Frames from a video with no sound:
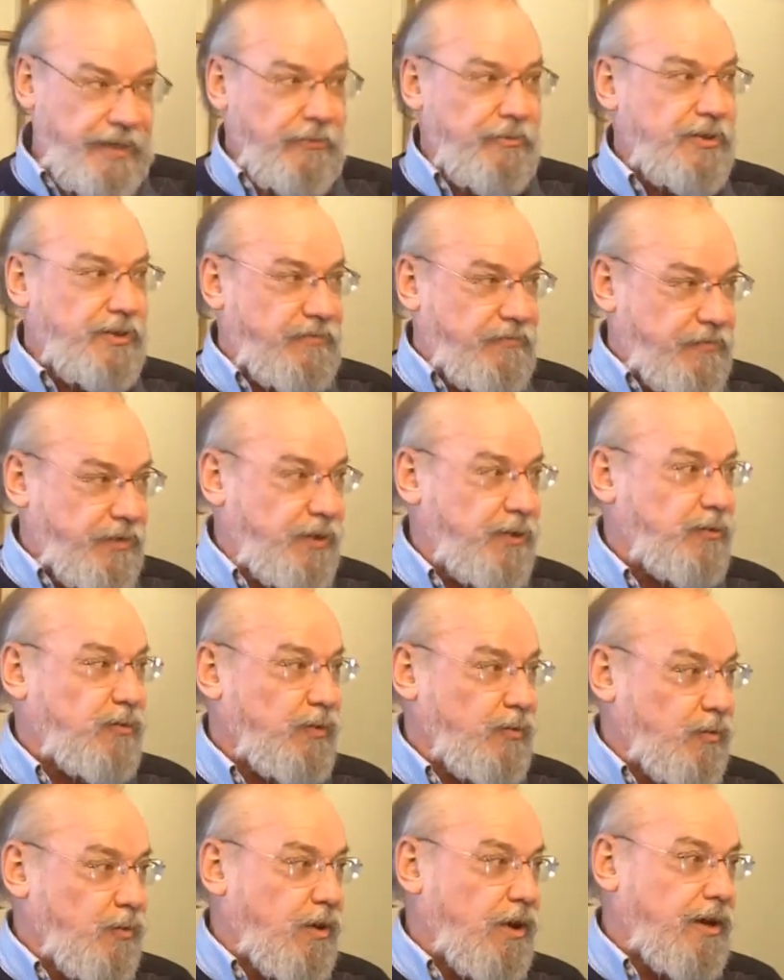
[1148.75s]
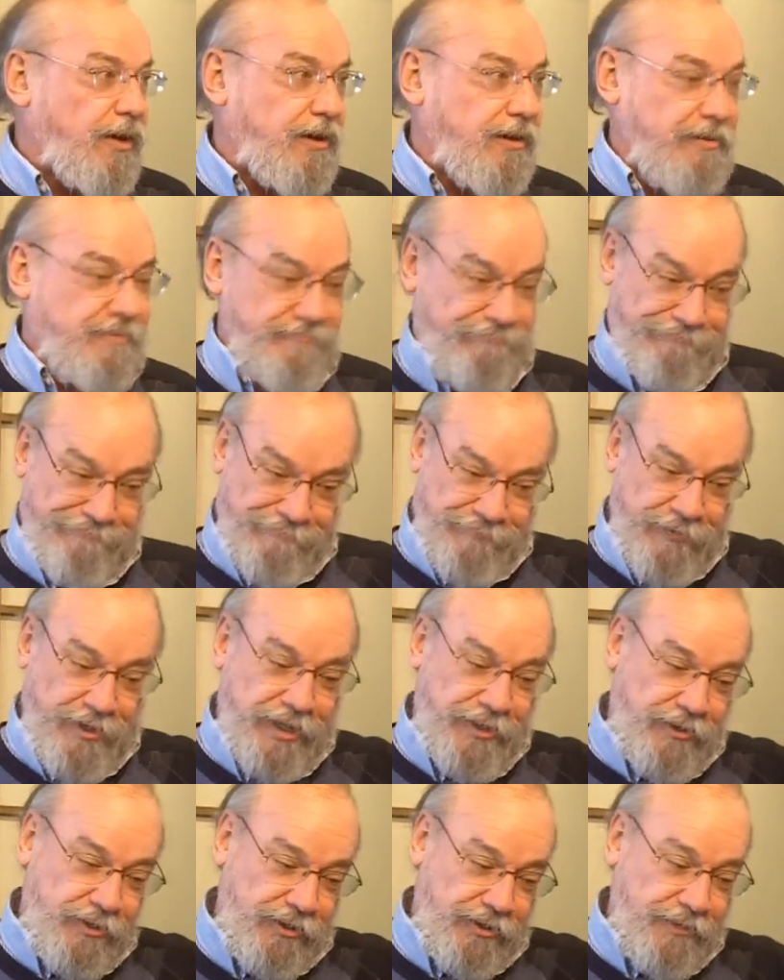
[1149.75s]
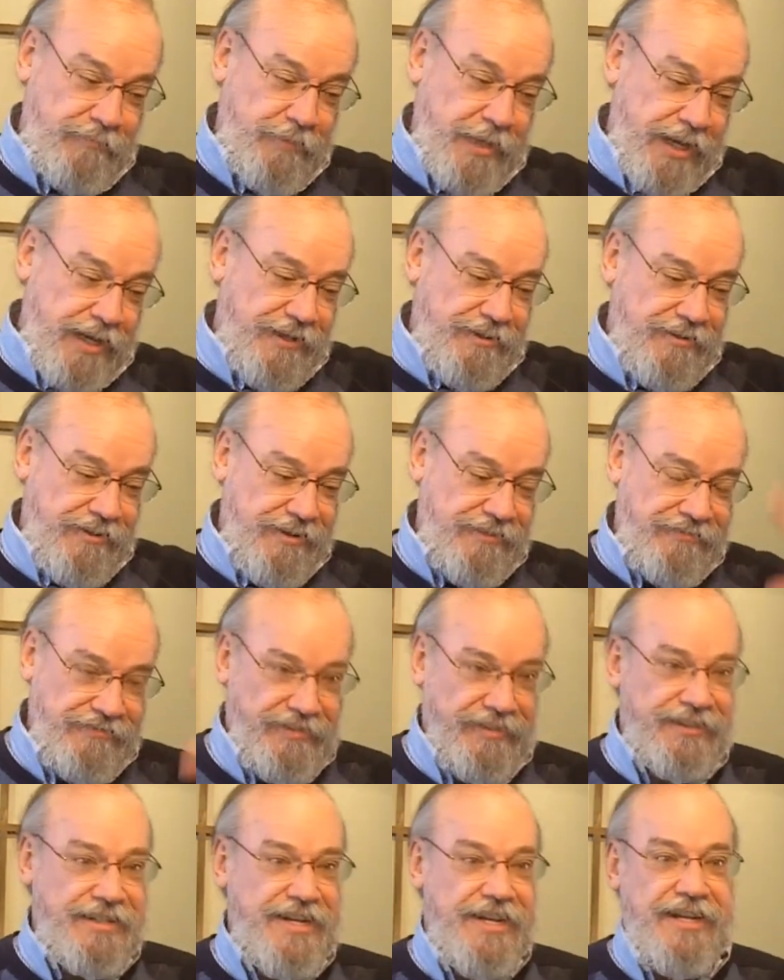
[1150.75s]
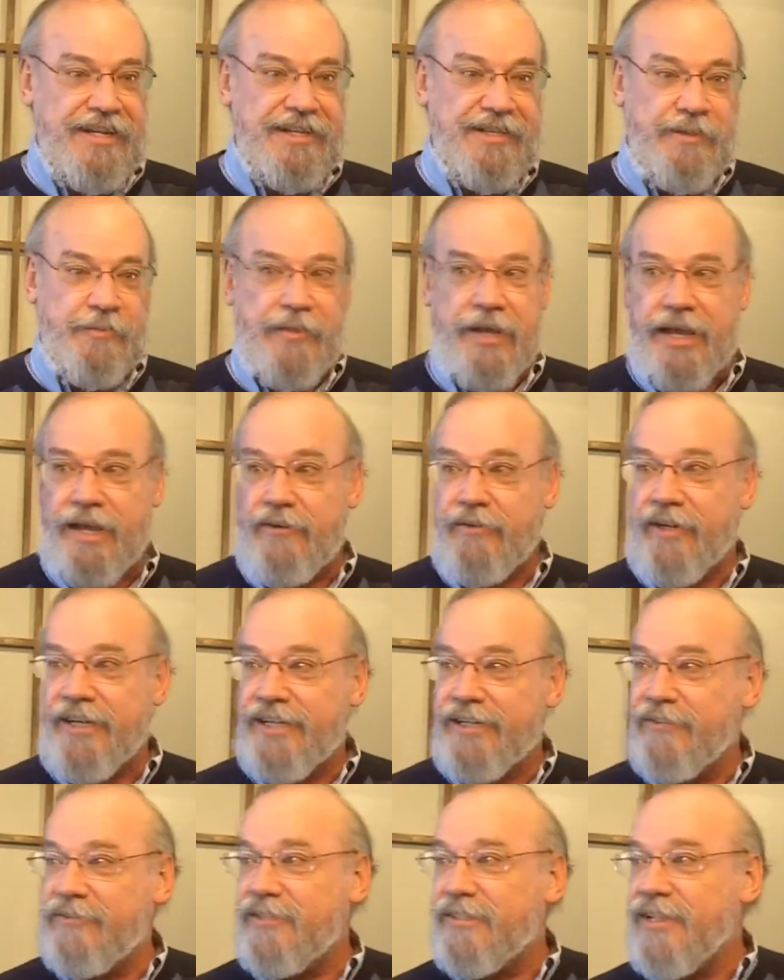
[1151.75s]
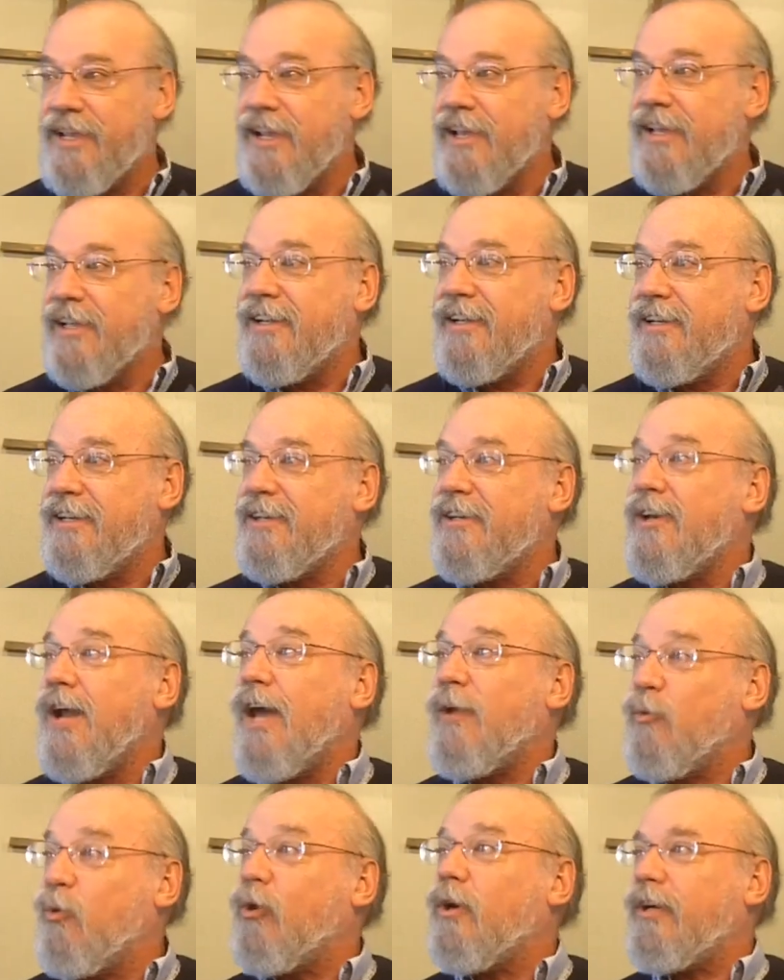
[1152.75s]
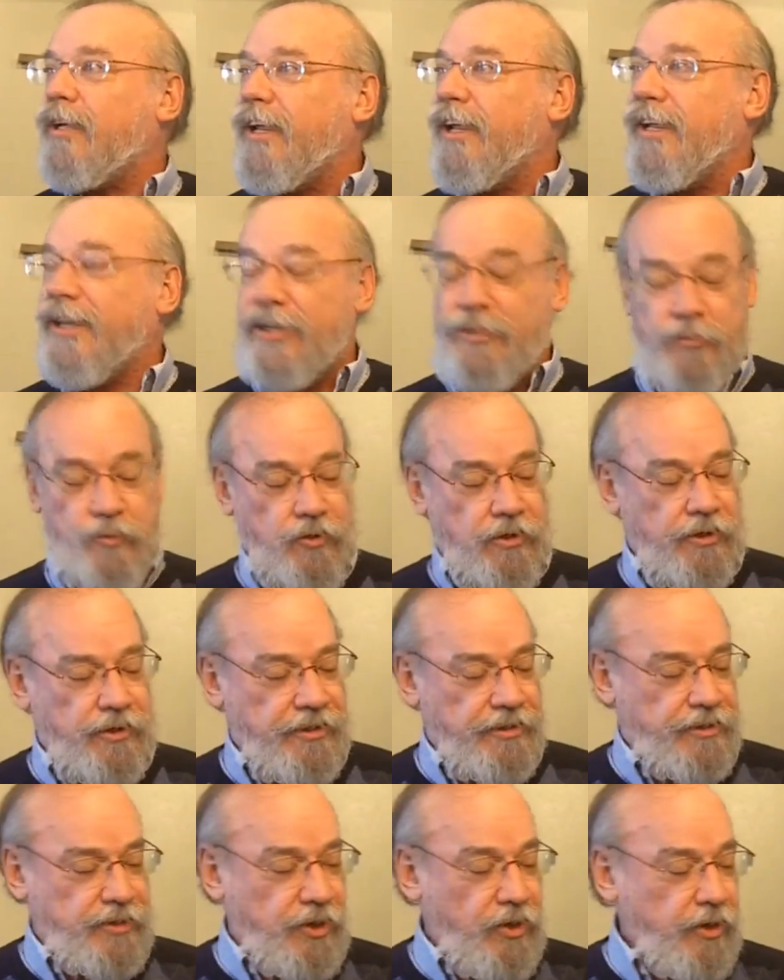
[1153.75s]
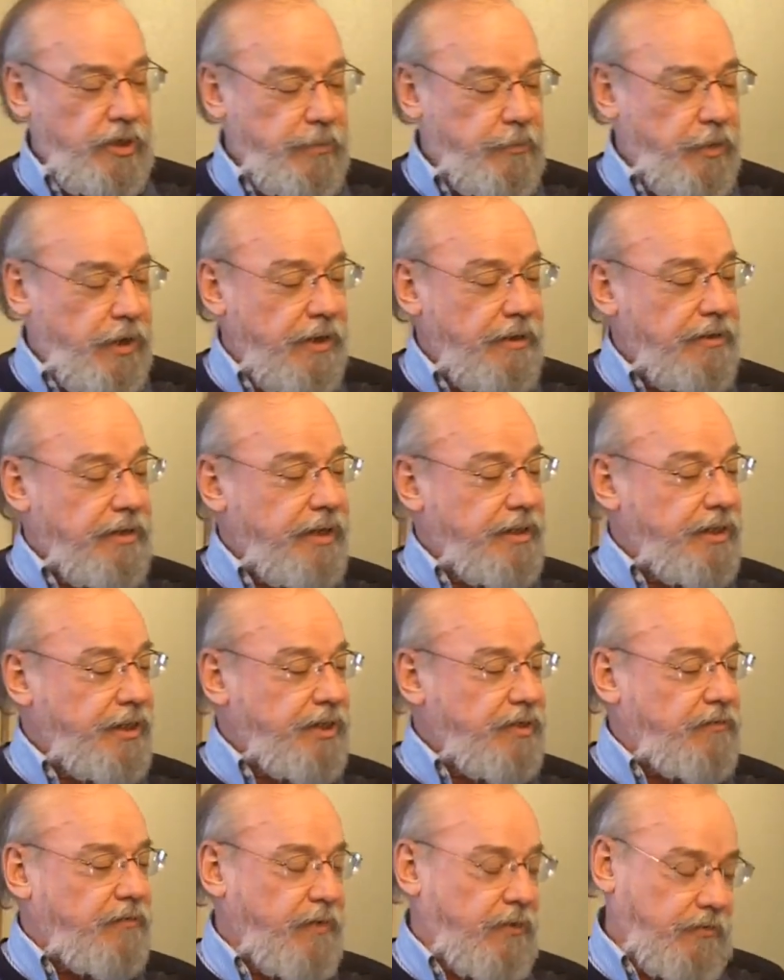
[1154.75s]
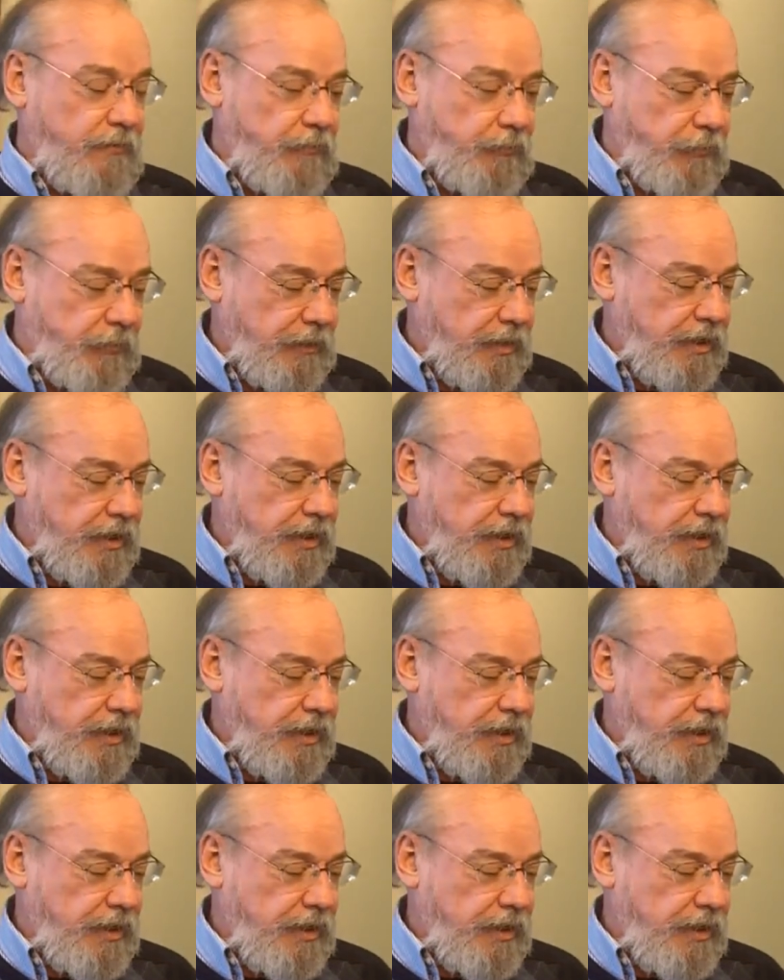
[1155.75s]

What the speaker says: It was filled with water when I took the back off and the battery, and it was not working anymore. So he borrowed Eileen's phone